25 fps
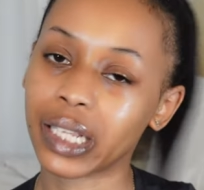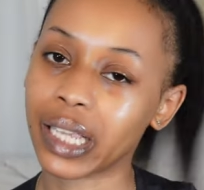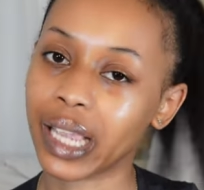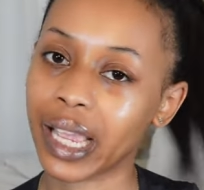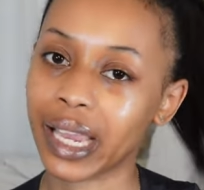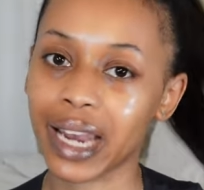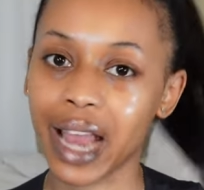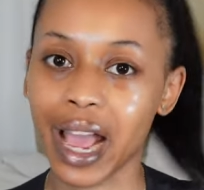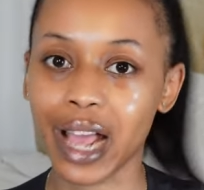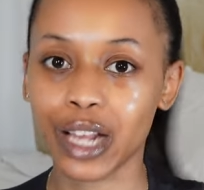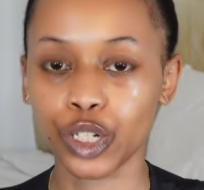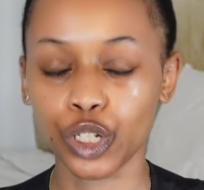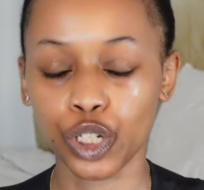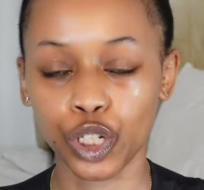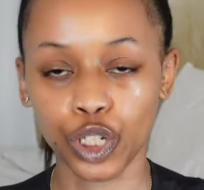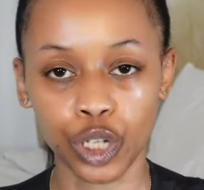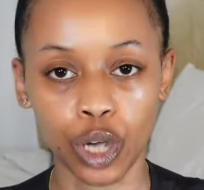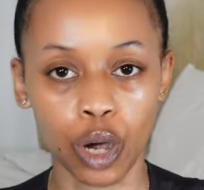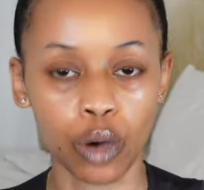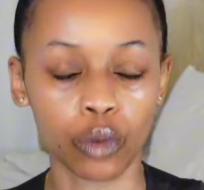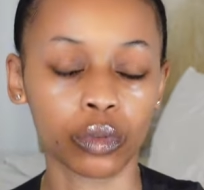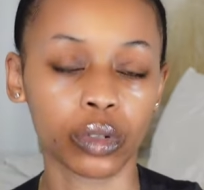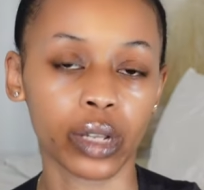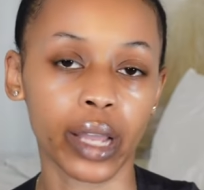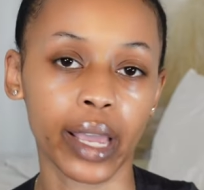again, I
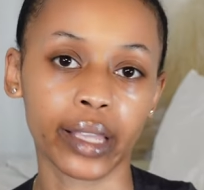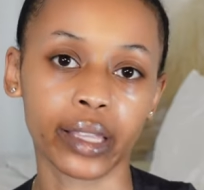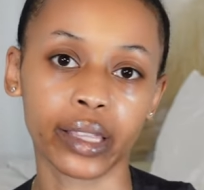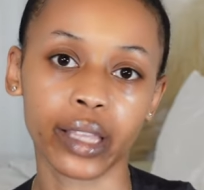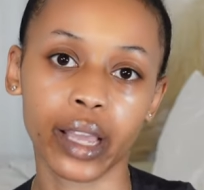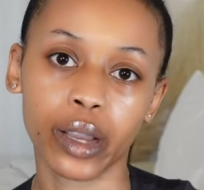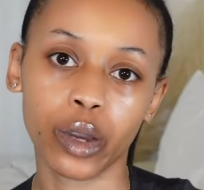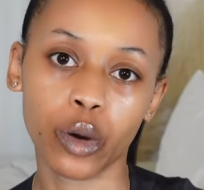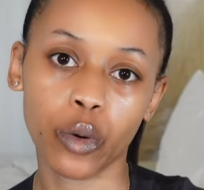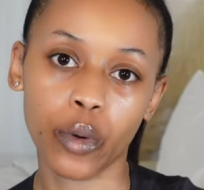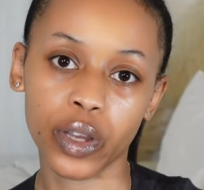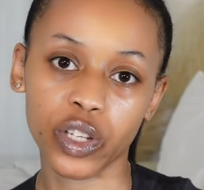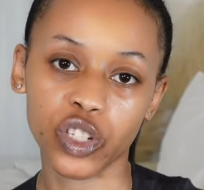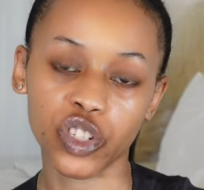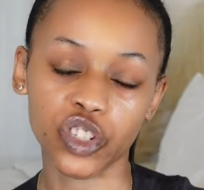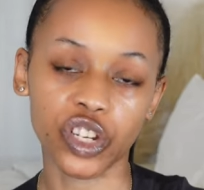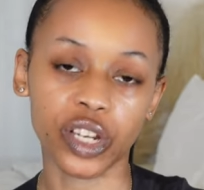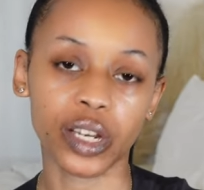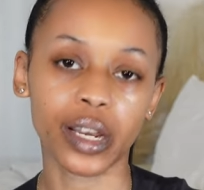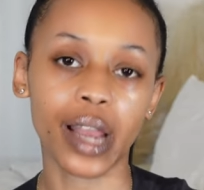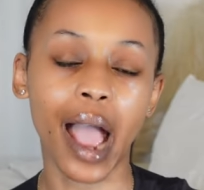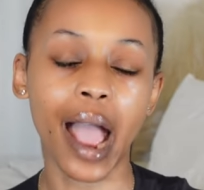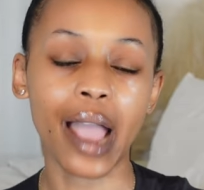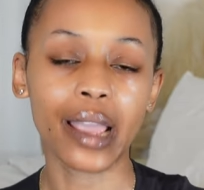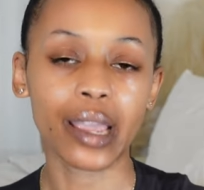don't like that
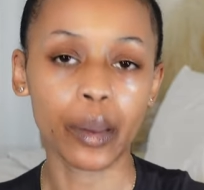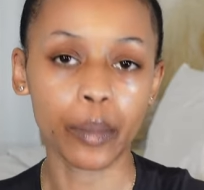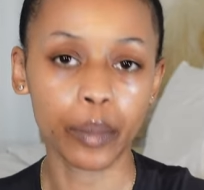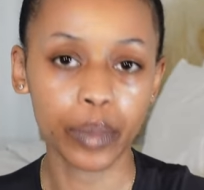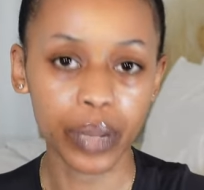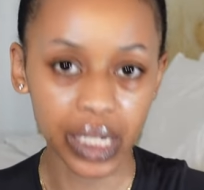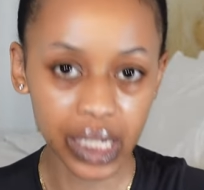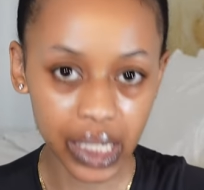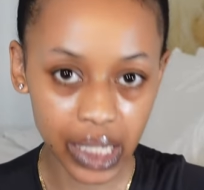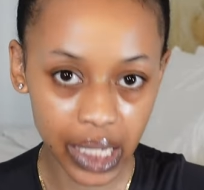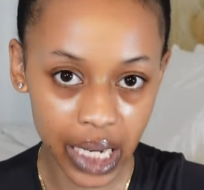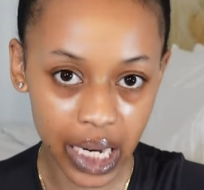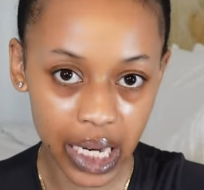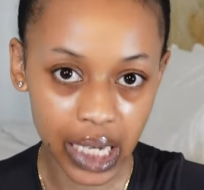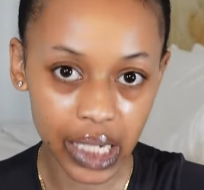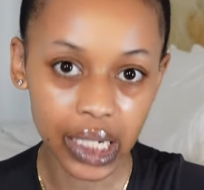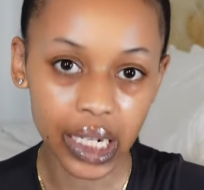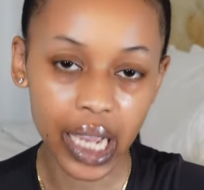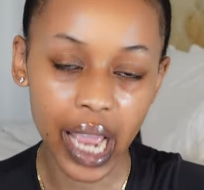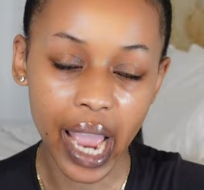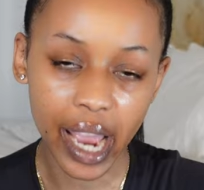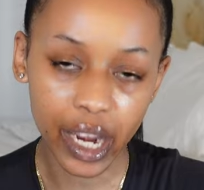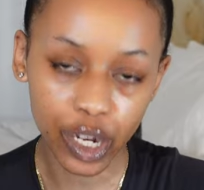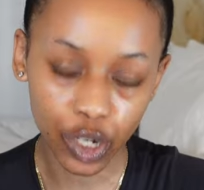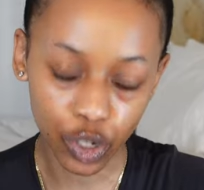question. I am petite
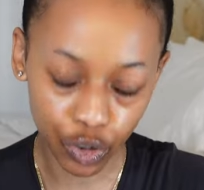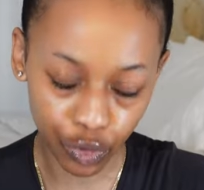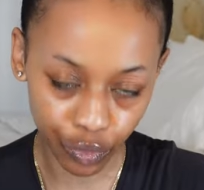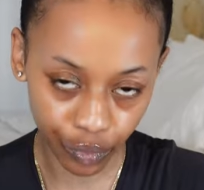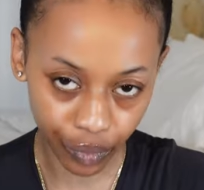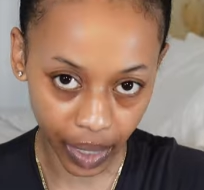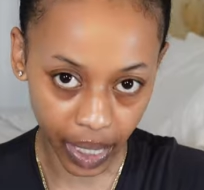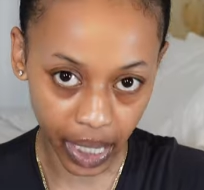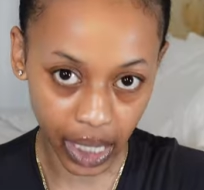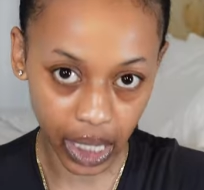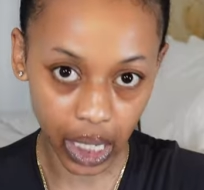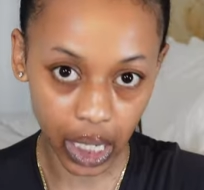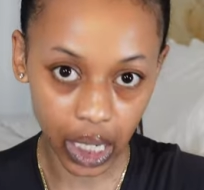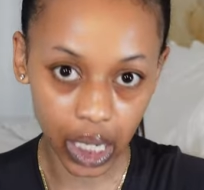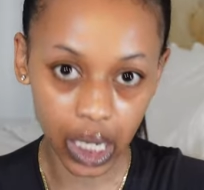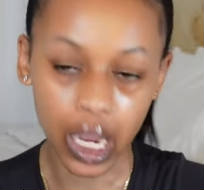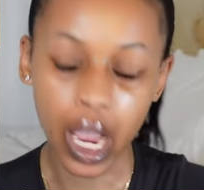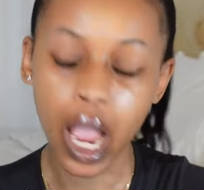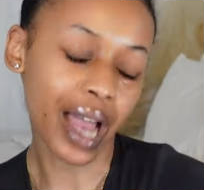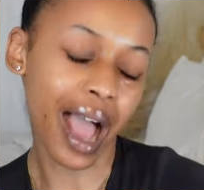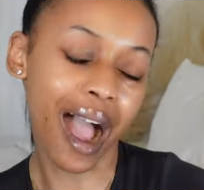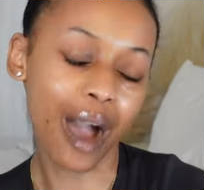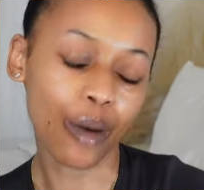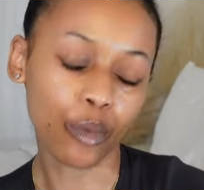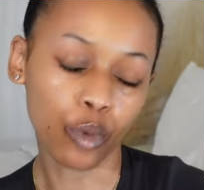and greedy.
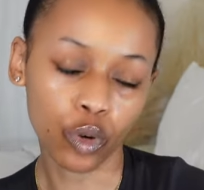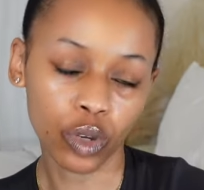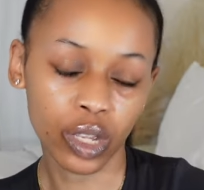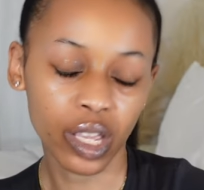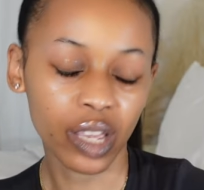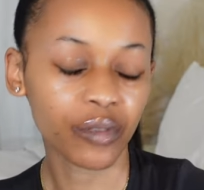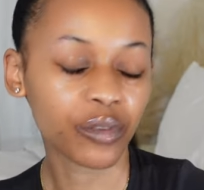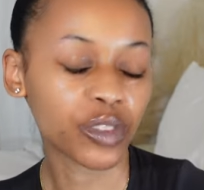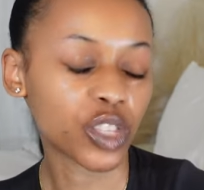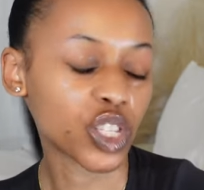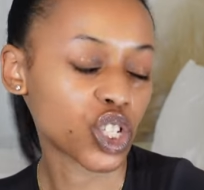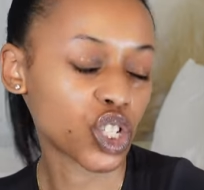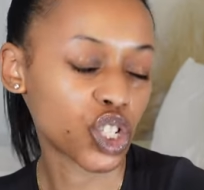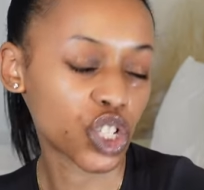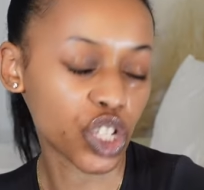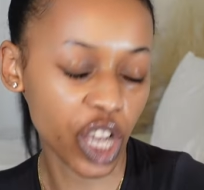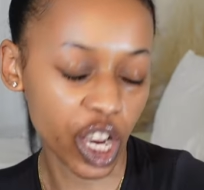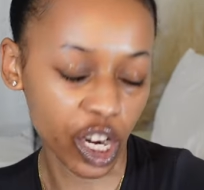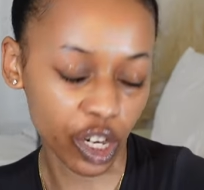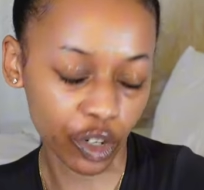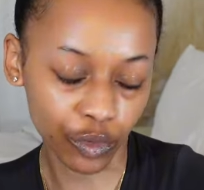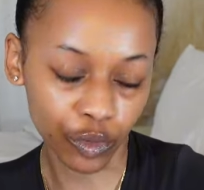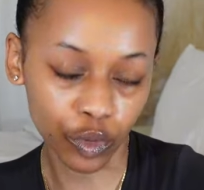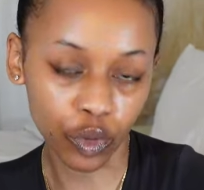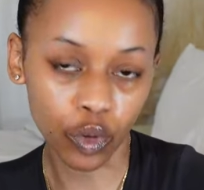I will give the
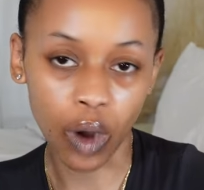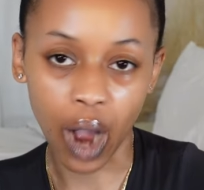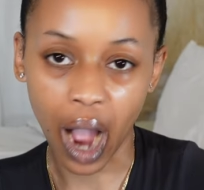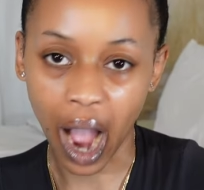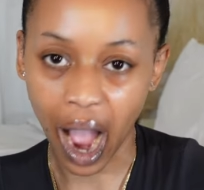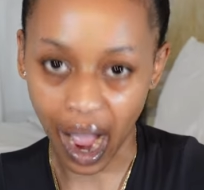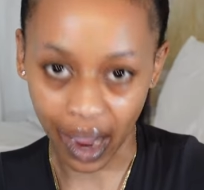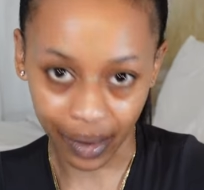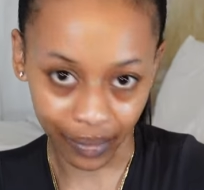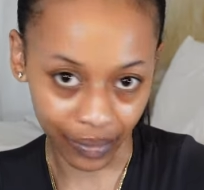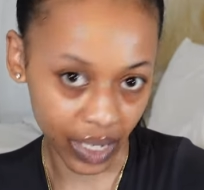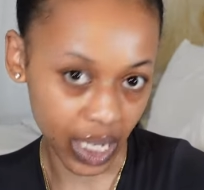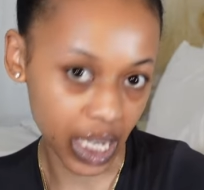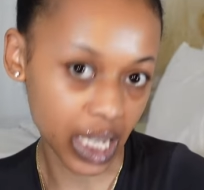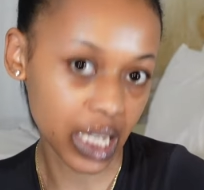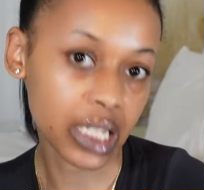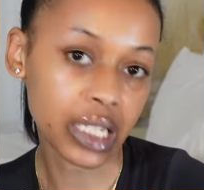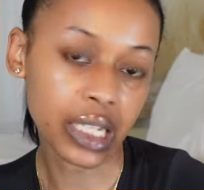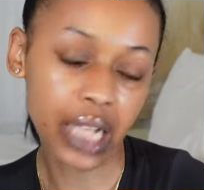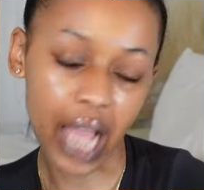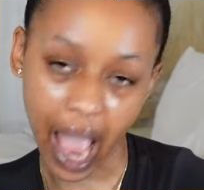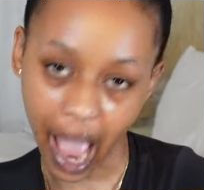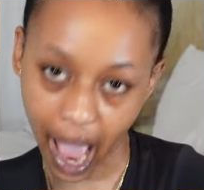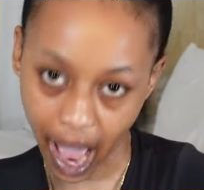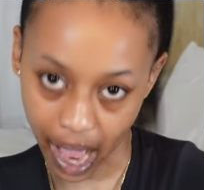general
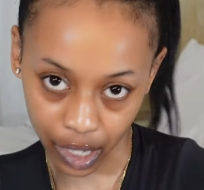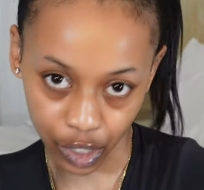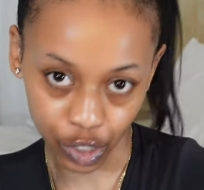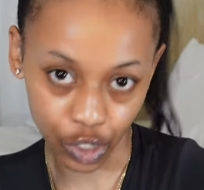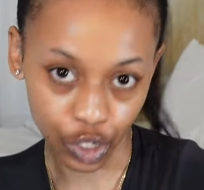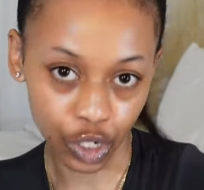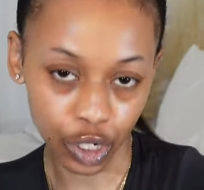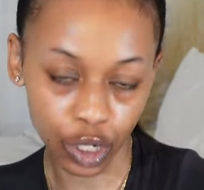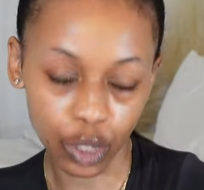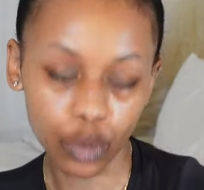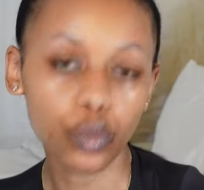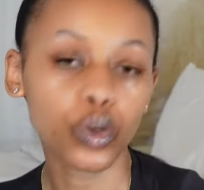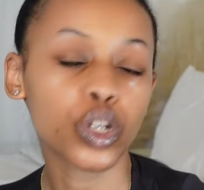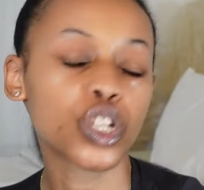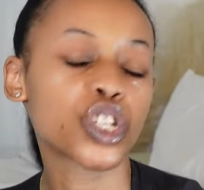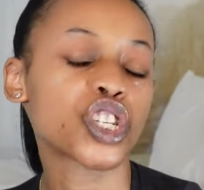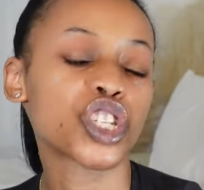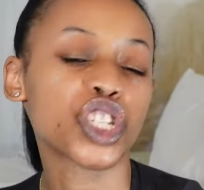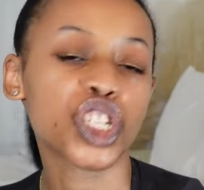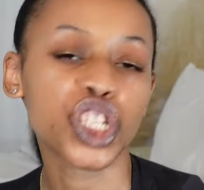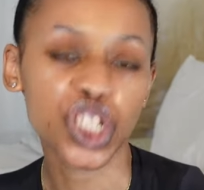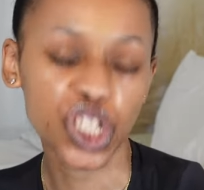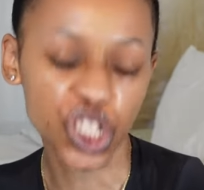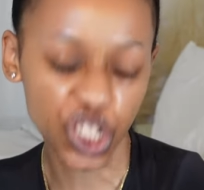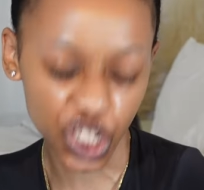obvious answer, which
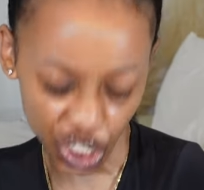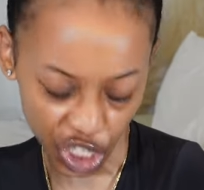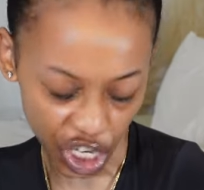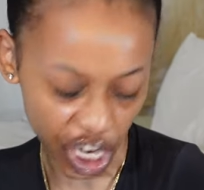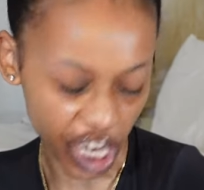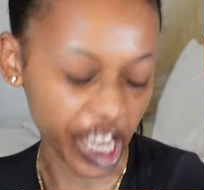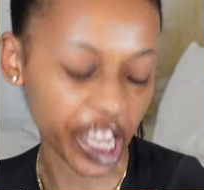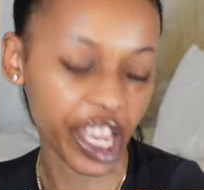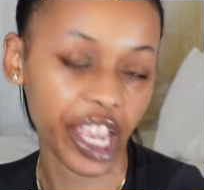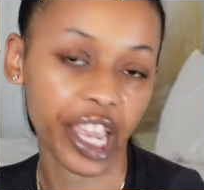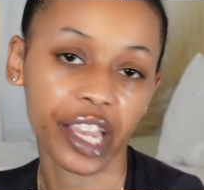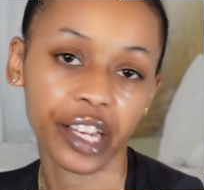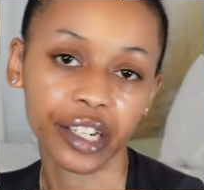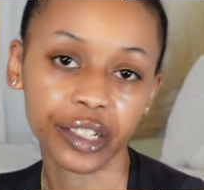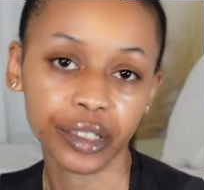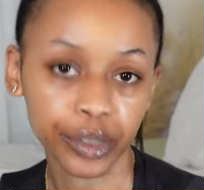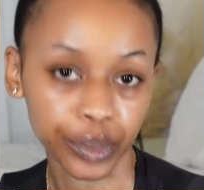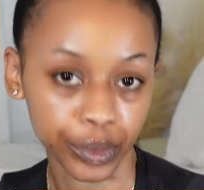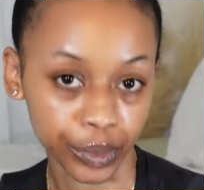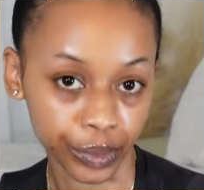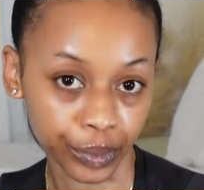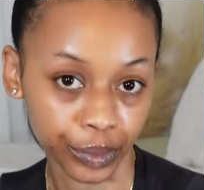is chicken.